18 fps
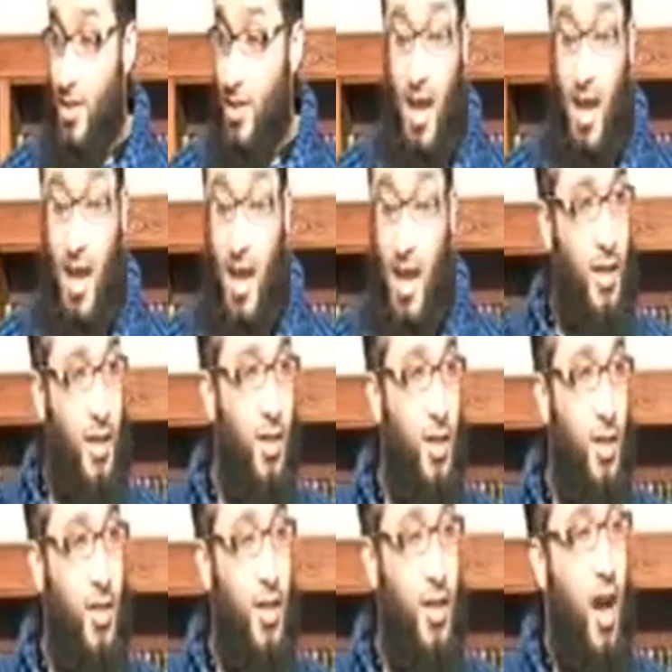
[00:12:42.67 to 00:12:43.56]
When
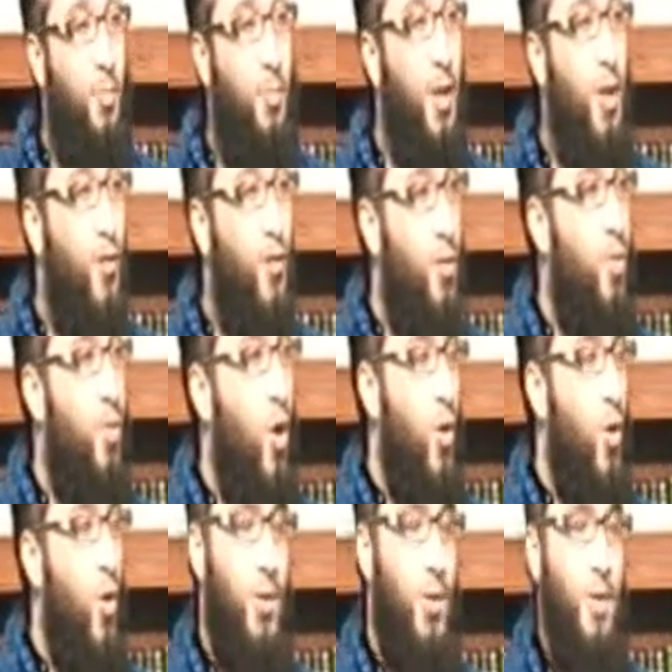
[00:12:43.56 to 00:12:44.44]
Qazan, the army of
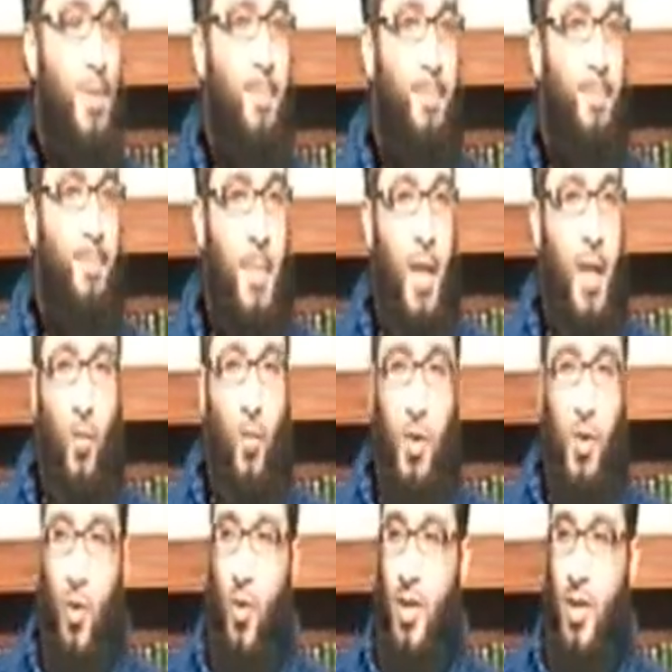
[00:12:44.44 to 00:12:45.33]
the Mongols,
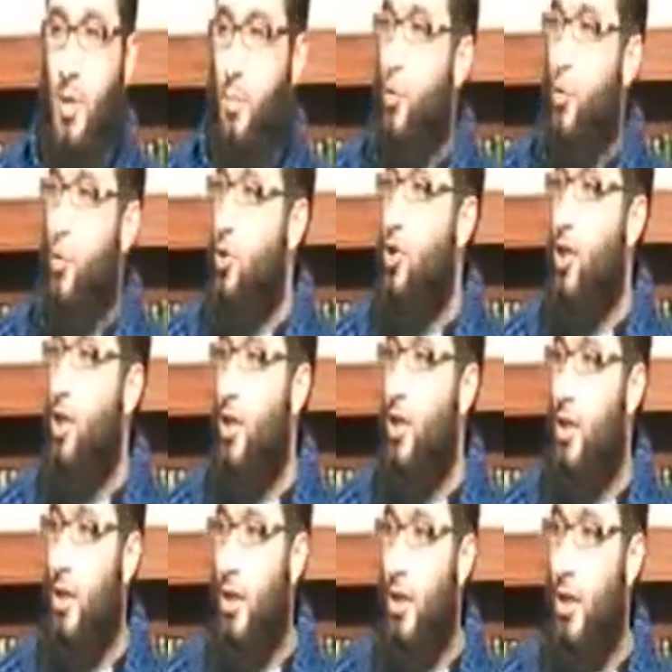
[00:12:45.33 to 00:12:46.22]
when it was
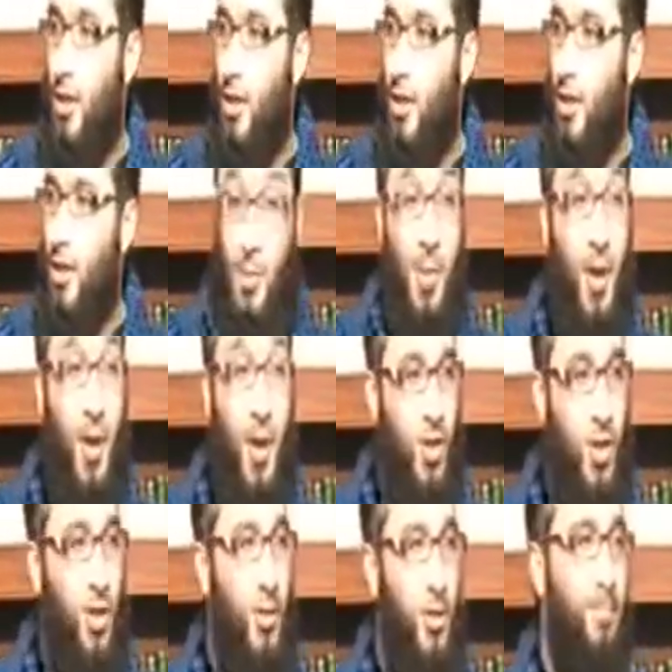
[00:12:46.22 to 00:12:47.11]
approaching
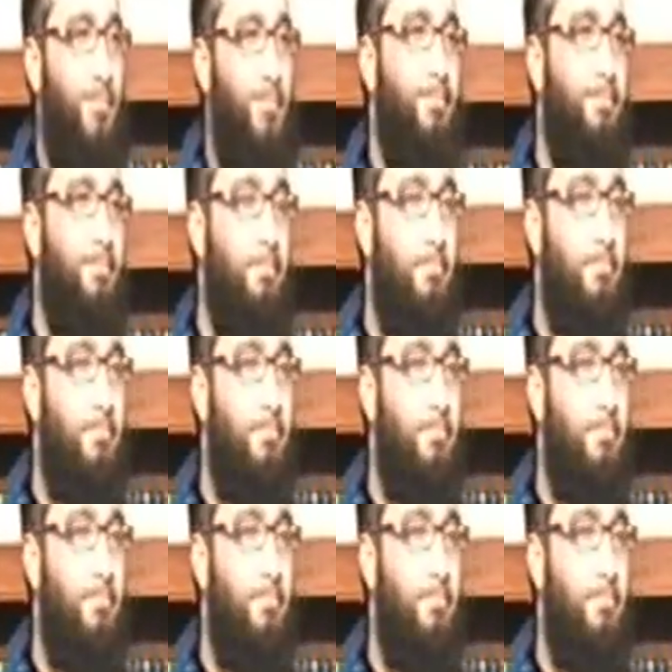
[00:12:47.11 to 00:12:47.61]
Damascus,